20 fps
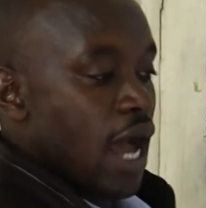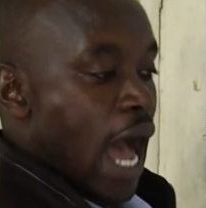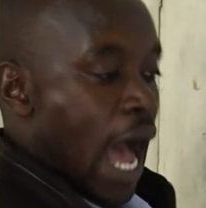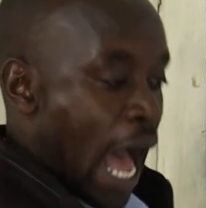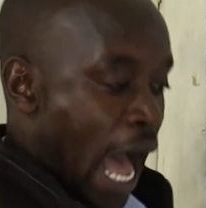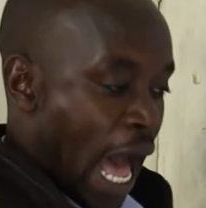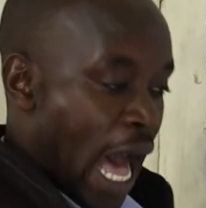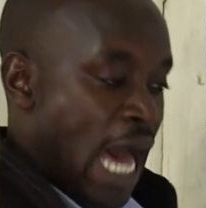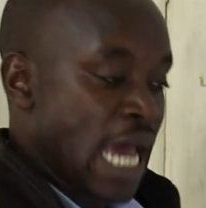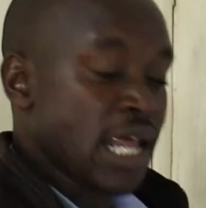
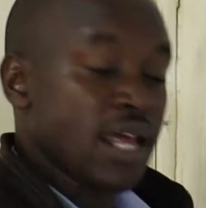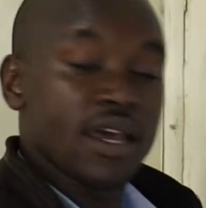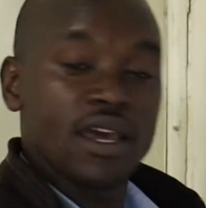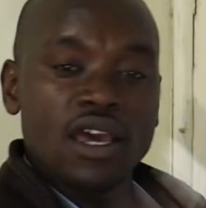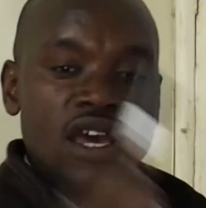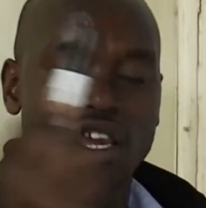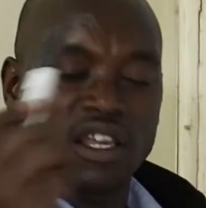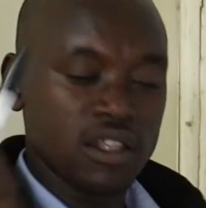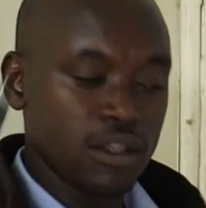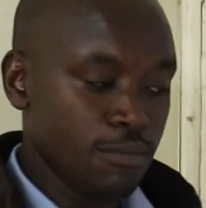are
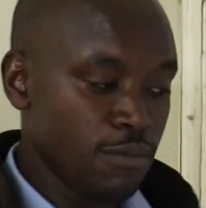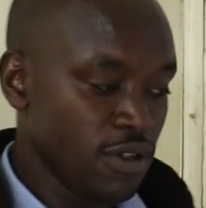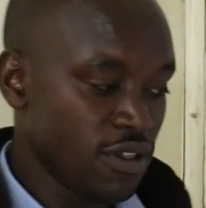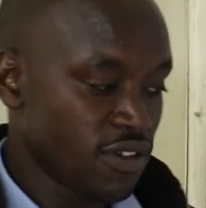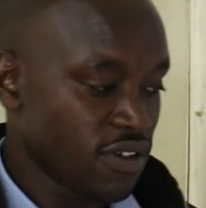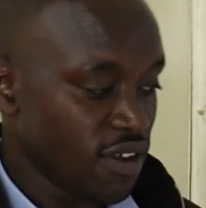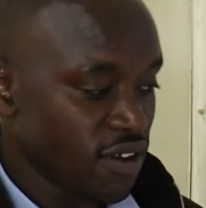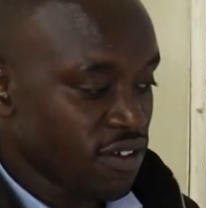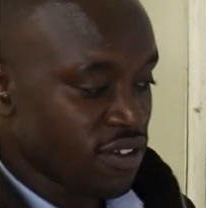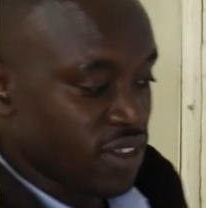8
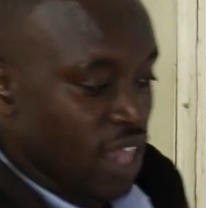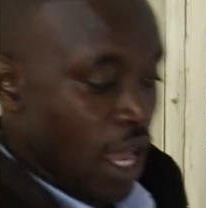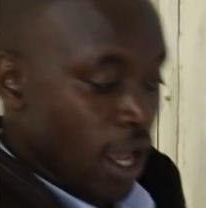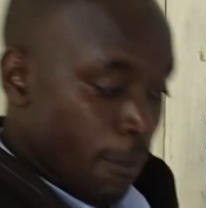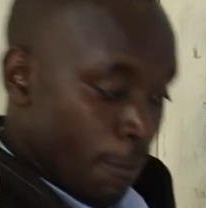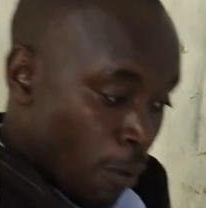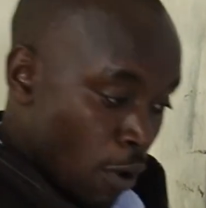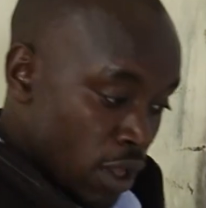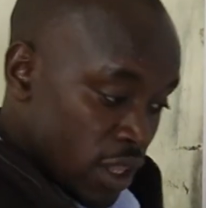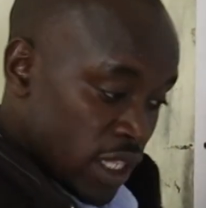bits. Stack
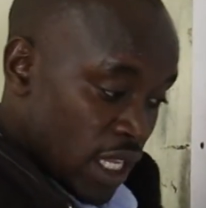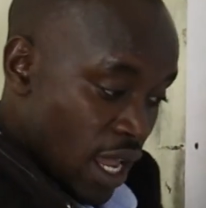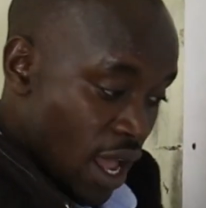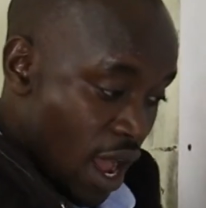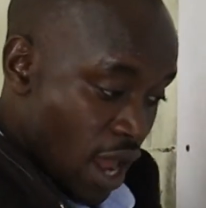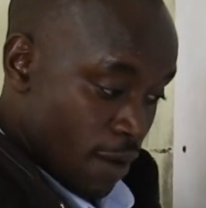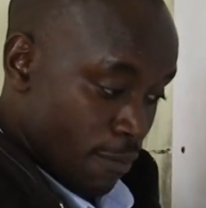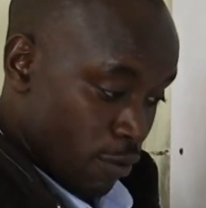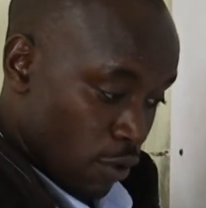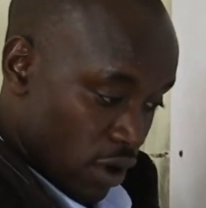pointer
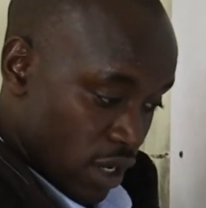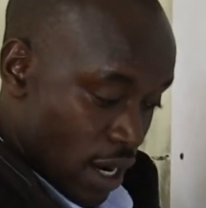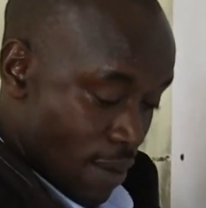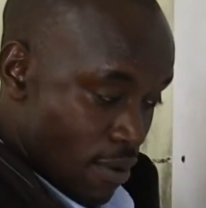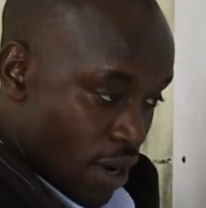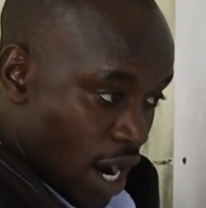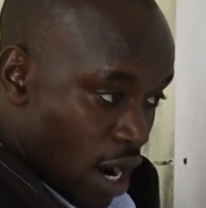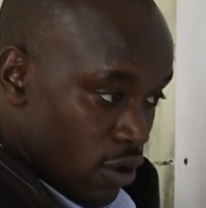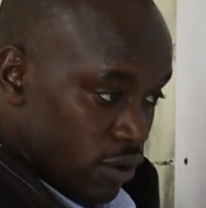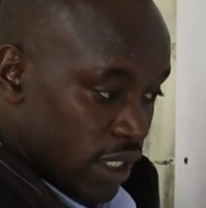and
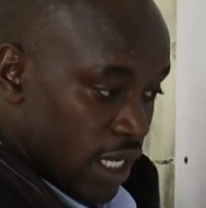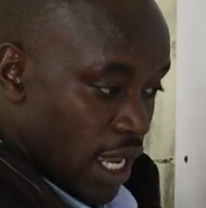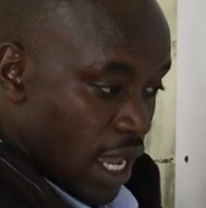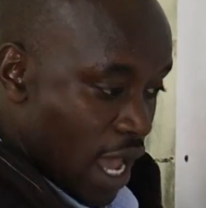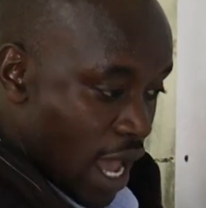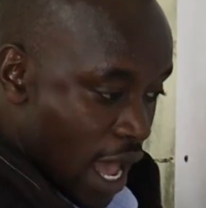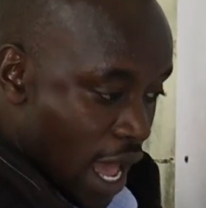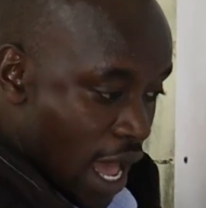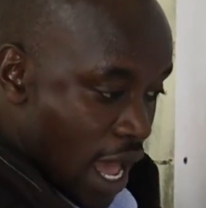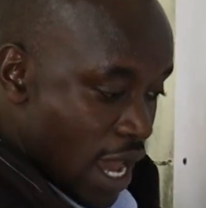program counter
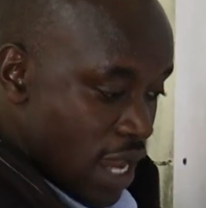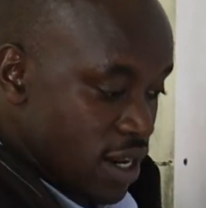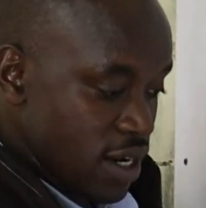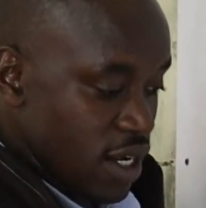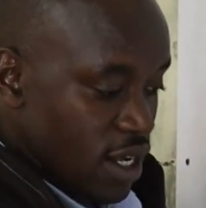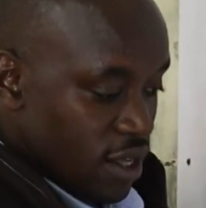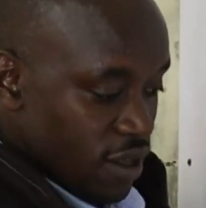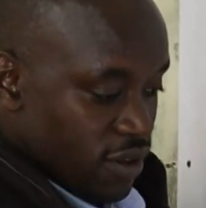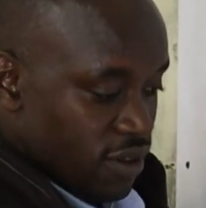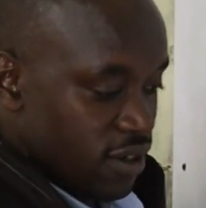are
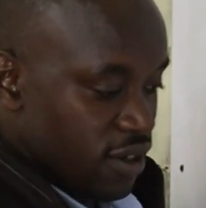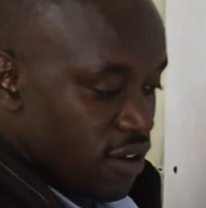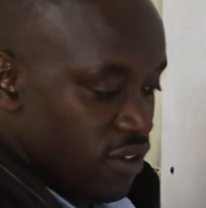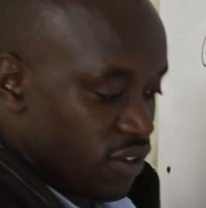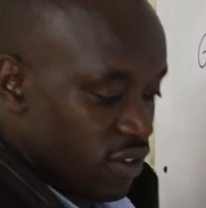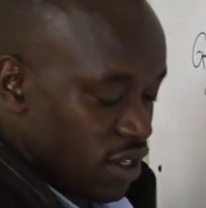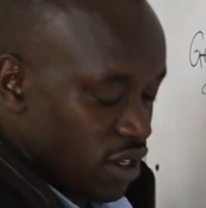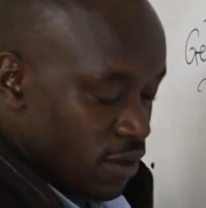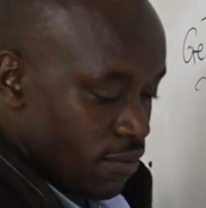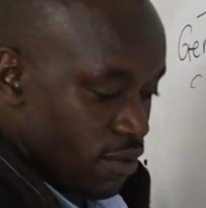
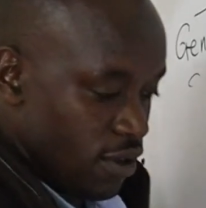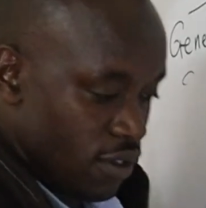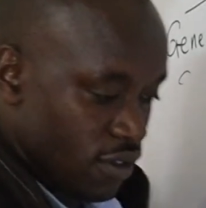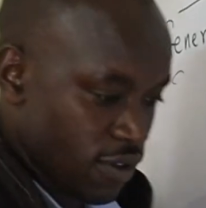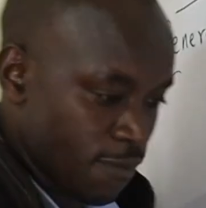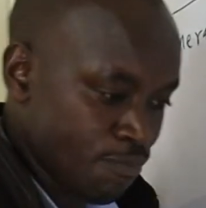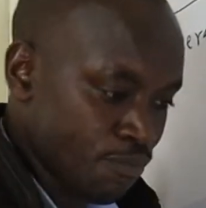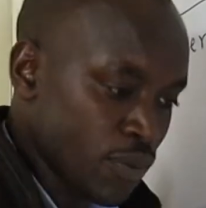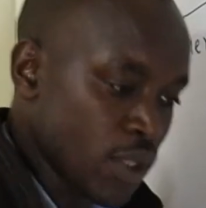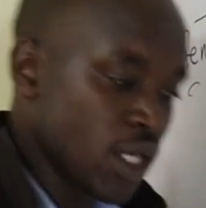16
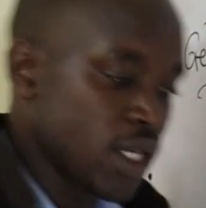bits.